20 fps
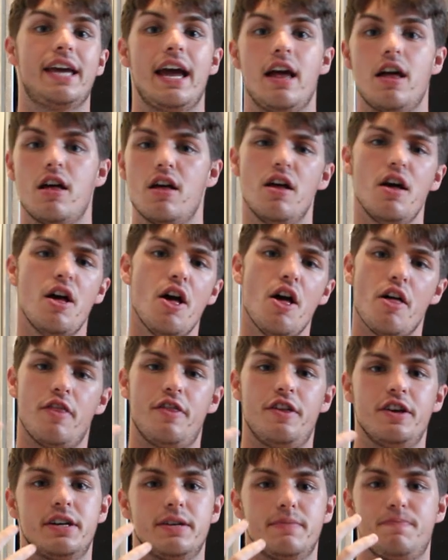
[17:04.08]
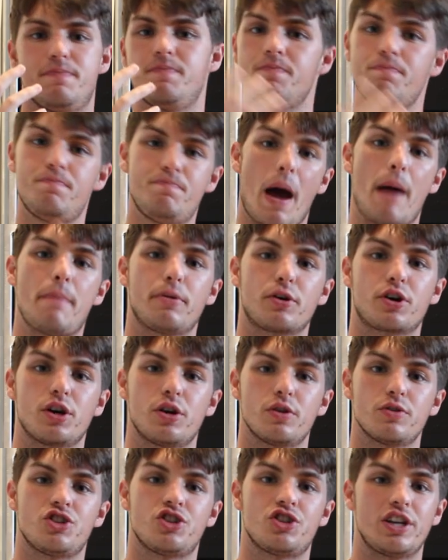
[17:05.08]
get the pepper
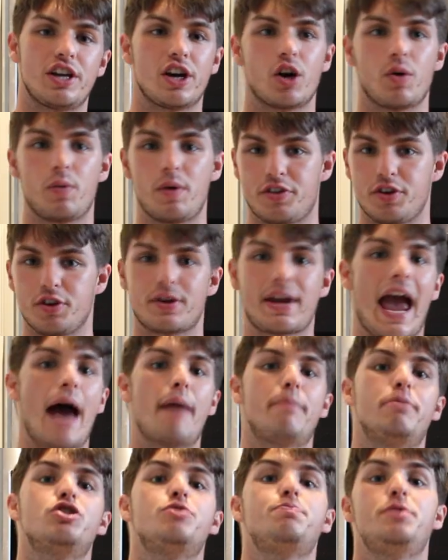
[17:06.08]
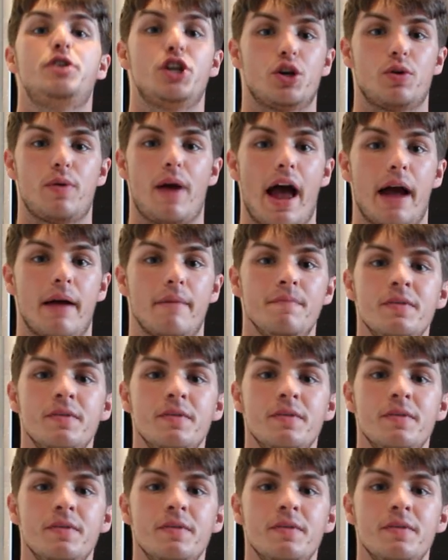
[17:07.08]
grilled seer with your cabbage puree.